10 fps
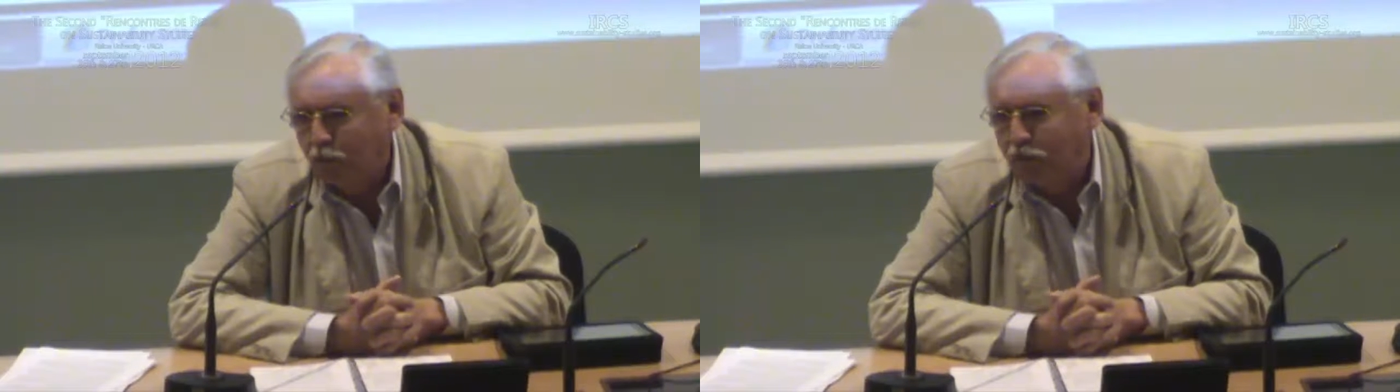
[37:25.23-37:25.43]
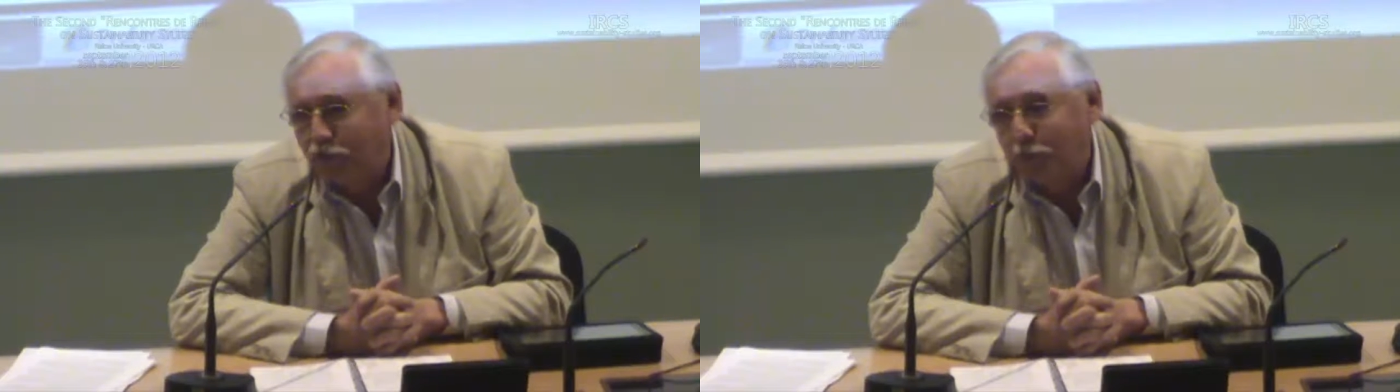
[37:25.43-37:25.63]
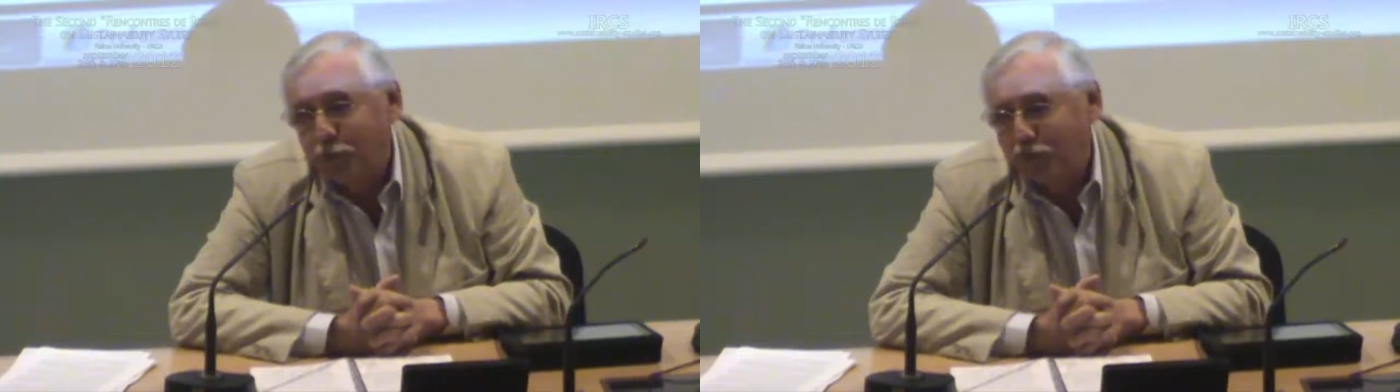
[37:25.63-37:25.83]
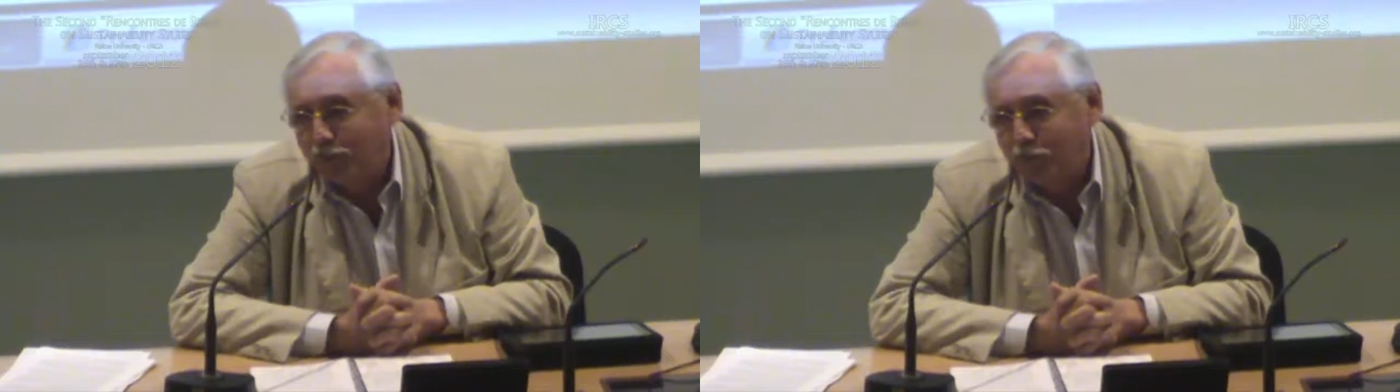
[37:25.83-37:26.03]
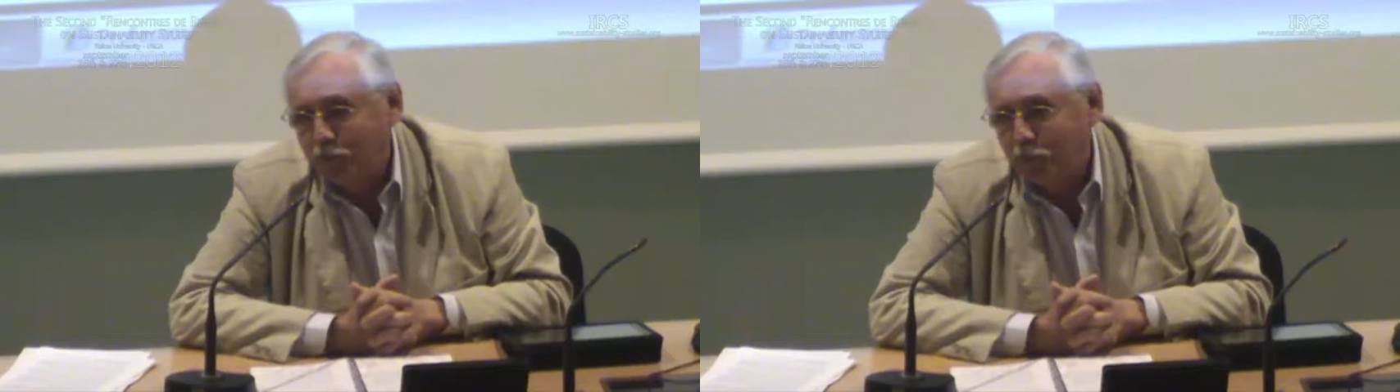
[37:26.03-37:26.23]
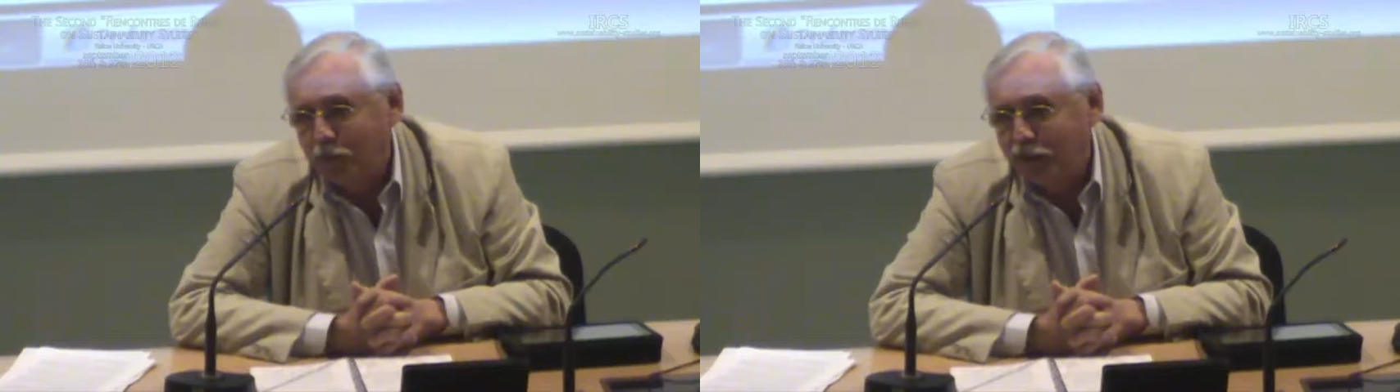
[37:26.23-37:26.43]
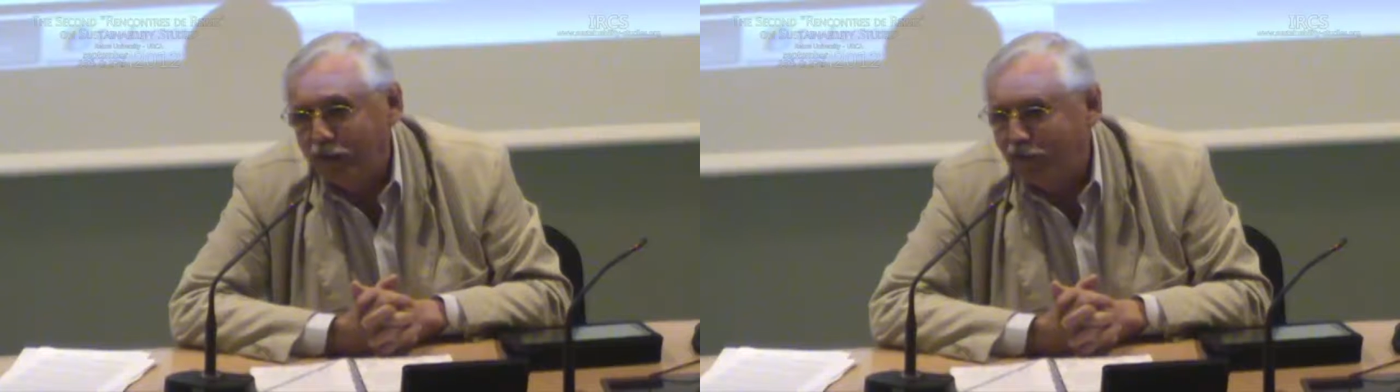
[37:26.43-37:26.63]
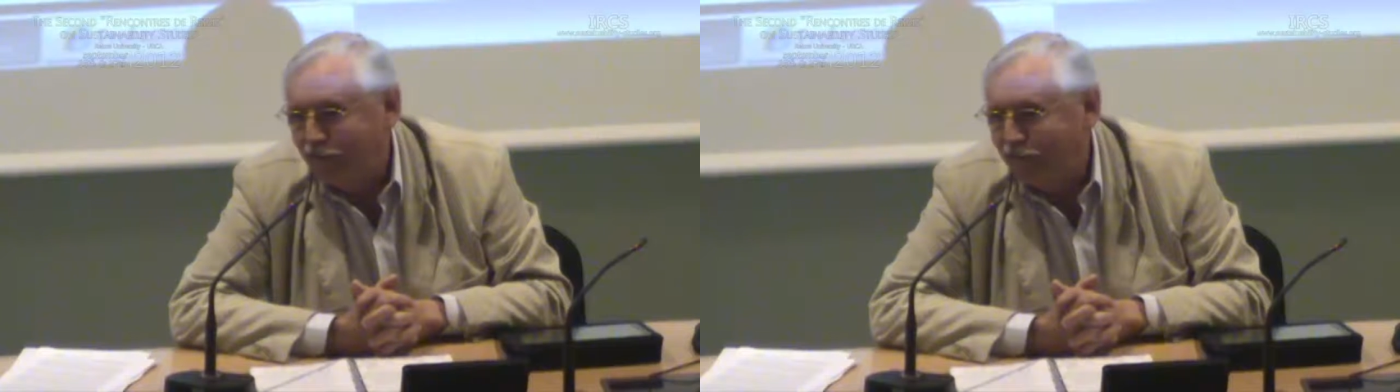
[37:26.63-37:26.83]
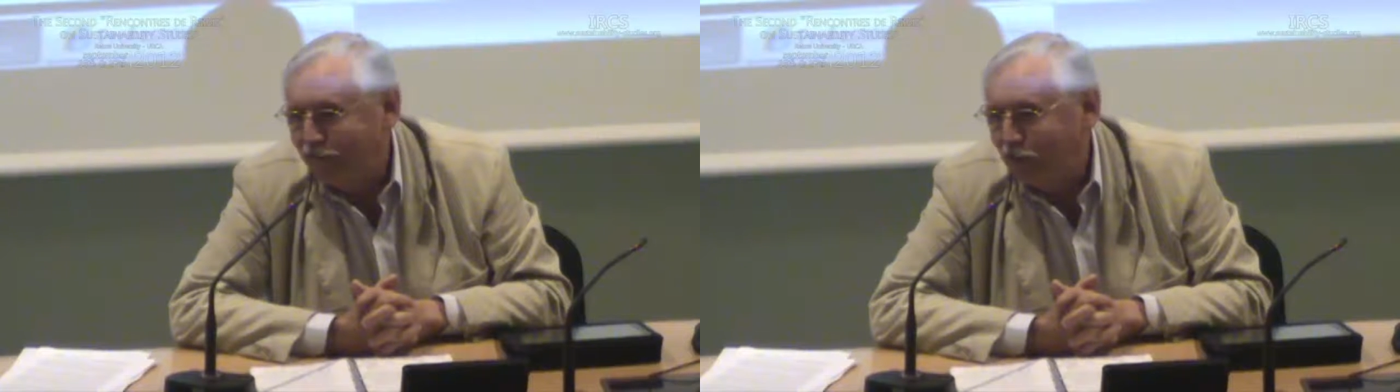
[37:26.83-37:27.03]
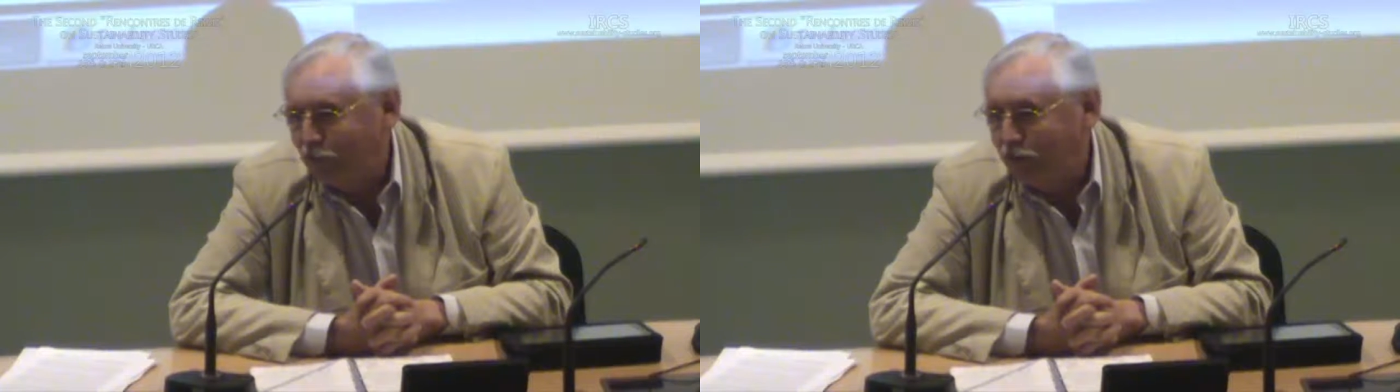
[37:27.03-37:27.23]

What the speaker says: To tell you, when we had